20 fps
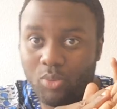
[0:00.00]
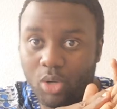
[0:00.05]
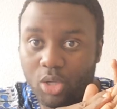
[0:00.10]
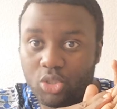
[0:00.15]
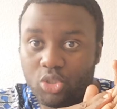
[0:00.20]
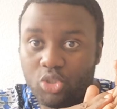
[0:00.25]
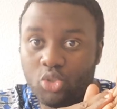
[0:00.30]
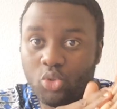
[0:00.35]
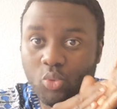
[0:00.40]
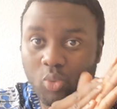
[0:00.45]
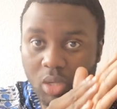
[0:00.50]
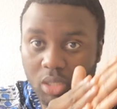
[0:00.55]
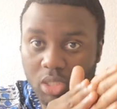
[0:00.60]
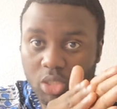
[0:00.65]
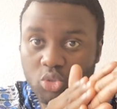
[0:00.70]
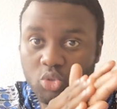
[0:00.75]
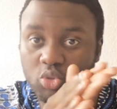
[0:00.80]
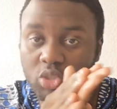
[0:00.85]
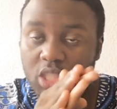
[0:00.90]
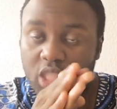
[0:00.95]
what you
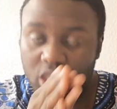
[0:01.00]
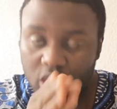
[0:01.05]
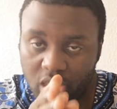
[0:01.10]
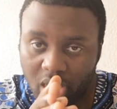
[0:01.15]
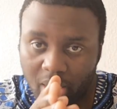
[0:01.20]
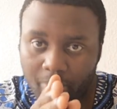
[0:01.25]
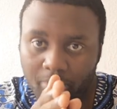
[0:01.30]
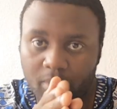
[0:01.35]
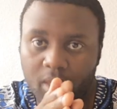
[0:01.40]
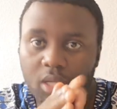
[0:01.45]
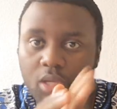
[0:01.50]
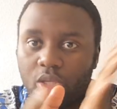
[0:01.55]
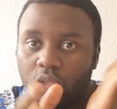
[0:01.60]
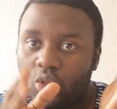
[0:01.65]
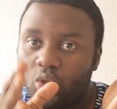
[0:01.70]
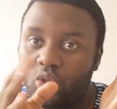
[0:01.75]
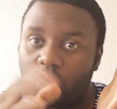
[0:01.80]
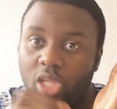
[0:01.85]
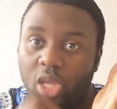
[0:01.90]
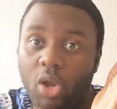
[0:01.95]
wanted to teach them.
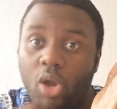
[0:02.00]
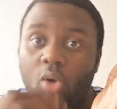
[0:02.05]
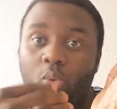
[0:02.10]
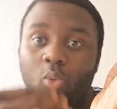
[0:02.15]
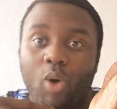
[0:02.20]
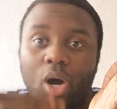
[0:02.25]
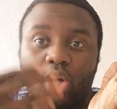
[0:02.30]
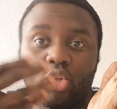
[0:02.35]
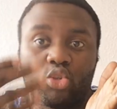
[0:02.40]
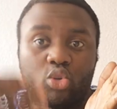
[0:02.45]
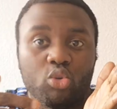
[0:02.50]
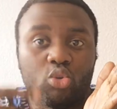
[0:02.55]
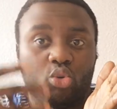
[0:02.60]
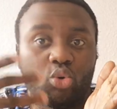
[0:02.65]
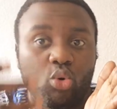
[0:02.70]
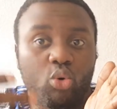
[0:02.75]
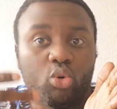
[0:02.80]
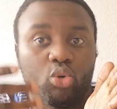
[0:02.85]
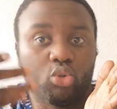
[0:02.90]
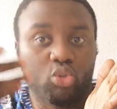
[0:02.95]
They want to
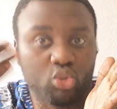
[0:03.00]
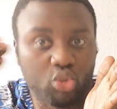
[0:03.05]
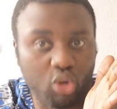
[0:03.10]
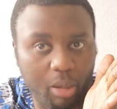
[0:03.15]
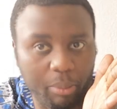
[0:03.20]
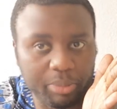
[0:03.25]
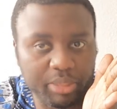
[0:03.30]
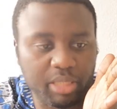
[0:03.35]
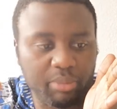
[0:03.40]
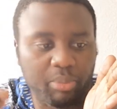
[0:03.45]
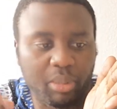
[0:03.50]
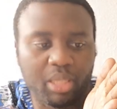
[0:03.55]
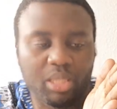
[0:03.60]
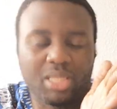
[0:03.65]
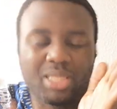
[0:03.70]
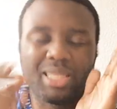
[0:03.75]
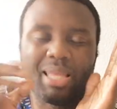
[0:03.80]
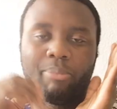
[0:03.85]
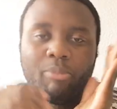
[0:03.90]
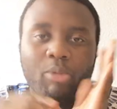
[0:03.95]
do drop shipping.
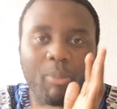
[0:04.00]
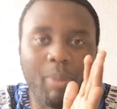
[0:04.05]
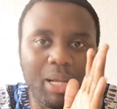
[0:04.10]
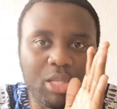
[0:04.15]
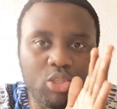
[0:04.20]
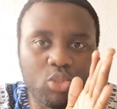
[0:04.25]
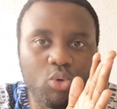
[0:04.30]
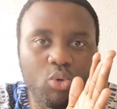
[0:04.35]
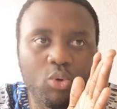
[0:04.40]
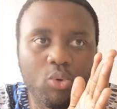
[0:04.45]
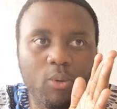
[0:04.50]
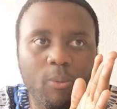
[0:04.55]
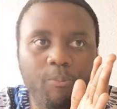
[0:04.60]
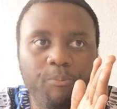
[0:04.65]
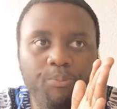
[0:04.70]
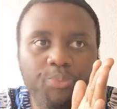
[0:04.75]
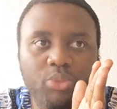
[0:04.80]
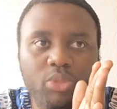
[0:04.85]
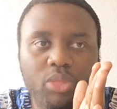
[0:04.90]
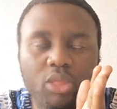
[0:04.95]
Step number
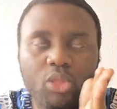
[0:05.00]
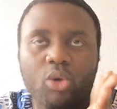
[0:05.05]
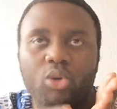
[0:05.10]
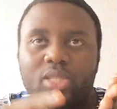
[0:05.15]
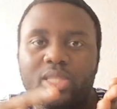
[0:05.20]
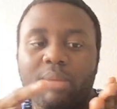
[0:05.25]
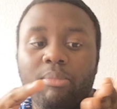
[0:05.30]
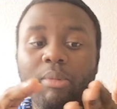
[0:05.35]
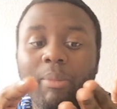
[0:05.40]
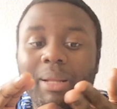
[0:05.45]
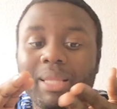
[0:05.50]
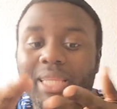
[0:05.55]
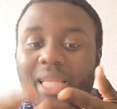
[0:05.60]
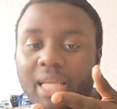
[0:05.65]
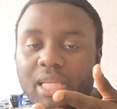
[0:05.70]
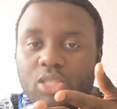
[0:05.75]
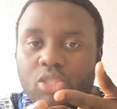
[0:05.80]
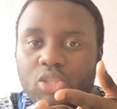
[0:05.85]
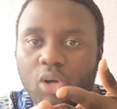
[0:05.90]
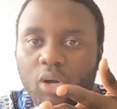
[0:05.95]

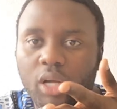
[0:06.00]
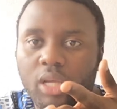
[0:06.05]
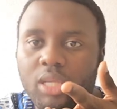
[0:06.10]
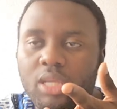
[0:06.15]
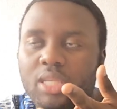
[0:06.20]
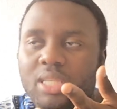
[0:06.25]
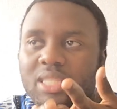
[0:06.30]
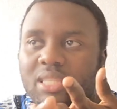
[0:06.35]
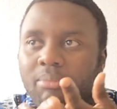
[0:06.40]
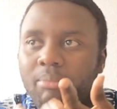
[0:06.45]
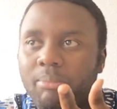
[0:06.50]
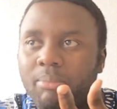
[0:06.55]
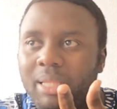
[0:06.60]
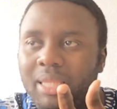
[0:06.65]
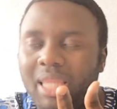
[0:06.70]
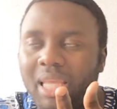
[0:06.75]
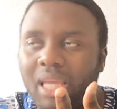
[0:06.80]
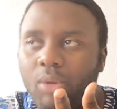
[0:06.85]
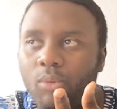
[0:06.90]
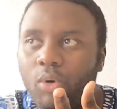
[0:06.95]
3, sorry. Step
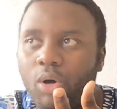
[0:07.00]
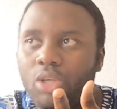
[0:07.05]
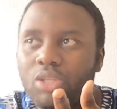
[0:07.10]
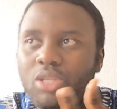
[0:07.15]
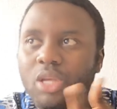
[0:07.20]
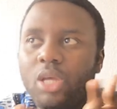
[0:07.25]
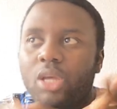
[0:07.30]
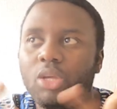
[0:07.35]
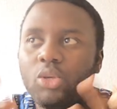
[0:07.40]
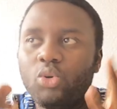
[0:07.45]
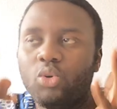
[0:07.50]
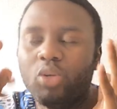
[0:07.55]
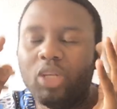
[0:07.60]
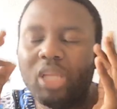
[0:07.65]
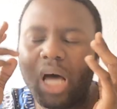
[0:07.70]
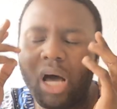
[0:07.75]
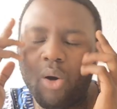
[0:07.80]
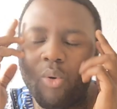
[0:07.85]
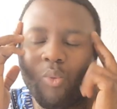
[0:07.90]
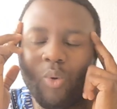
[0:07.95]
number 3 was, you
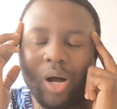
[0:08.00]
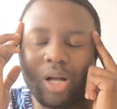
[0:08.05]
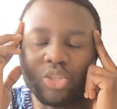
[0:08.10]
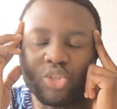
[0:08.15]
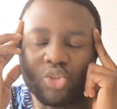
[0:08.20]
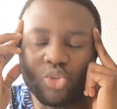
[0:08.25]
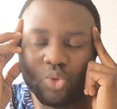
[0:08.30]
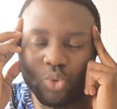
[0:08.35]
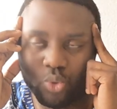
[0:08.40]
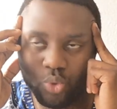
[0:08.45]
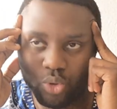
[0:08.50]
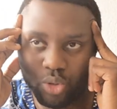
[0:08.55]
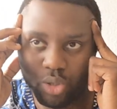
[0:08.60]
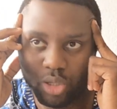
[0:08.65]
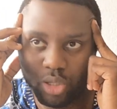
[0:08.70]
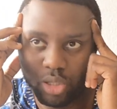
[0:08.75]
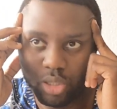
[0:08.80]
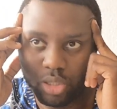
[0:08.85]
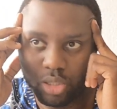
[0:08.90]
now want to